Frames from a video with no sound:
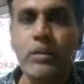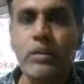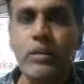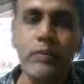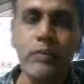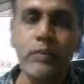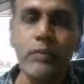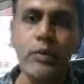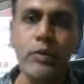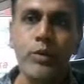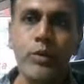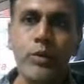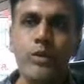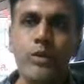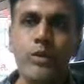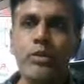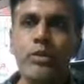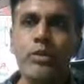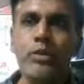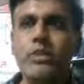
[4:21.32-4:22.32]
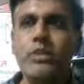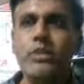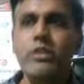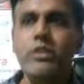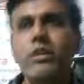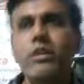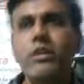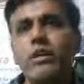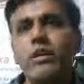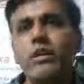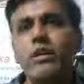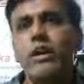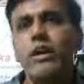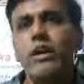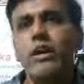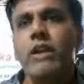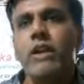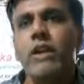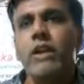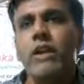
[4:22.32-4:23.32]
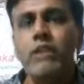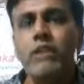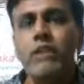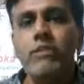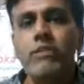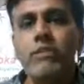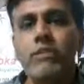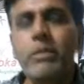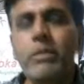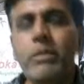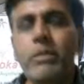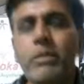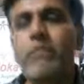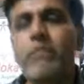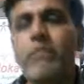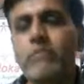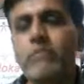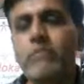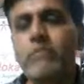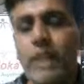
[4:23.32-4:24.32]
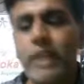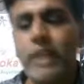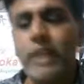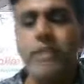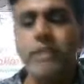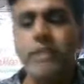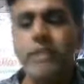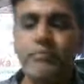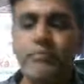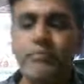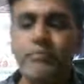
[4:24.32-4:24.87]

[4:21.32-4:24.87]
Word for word: uh, provide a solution. And while we believe that